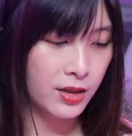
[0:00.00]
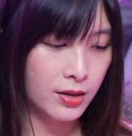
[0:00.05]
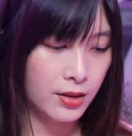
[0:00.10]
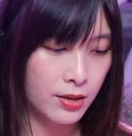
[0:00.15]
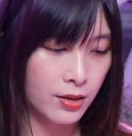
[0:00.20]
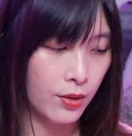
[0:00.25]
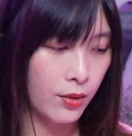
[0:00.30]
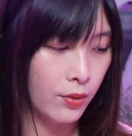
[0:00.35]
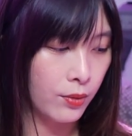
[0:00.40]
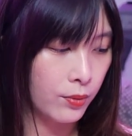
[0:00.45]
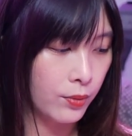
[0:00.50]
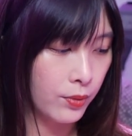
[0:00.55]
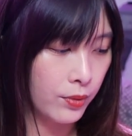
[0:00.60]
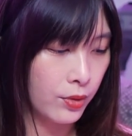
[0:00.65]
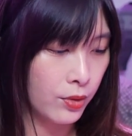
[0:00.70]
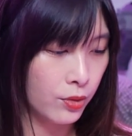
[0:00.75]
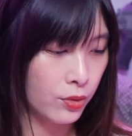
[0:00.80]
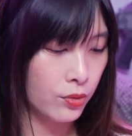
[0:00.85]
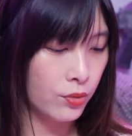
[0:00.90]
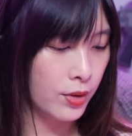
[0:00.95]
So
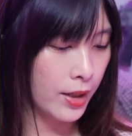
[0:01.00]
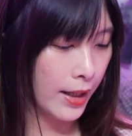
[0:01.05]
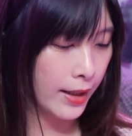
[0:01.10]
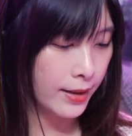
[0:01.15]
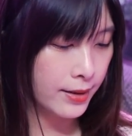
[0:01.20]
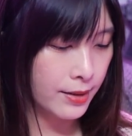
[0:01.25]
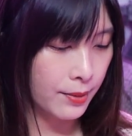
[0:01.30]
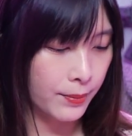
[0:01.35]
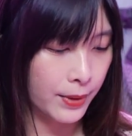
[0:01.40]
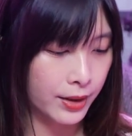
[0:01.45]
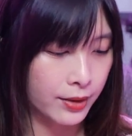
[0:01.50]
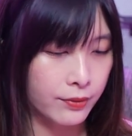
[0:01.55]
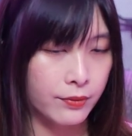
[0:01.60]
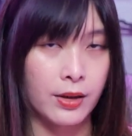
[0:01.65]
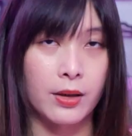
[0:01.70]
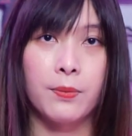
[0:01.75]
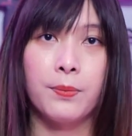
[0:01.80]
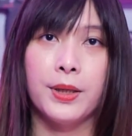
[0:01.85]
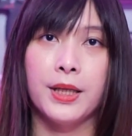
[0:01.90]
you do get some other rail